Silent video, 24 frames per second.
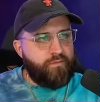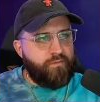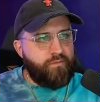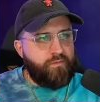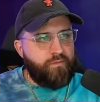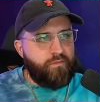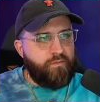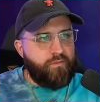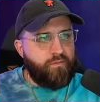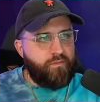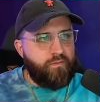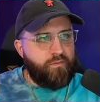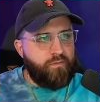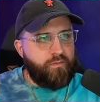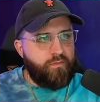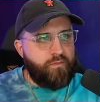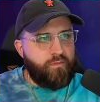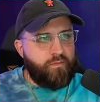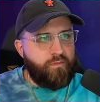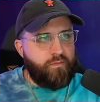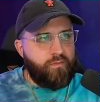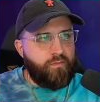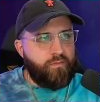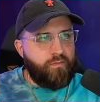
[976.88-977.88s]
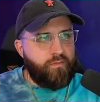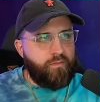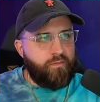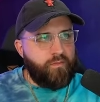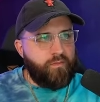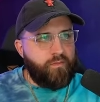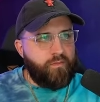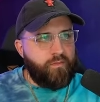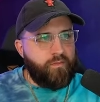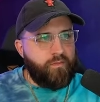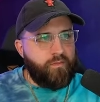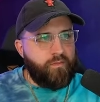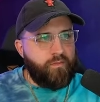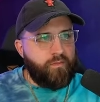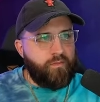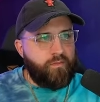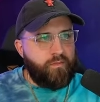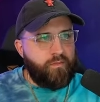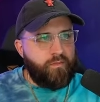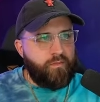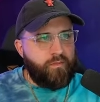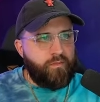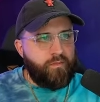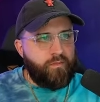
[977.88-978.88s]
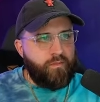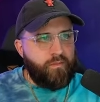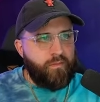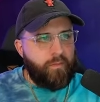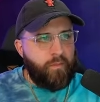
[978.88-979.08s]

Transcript: No one is speaking in this clip.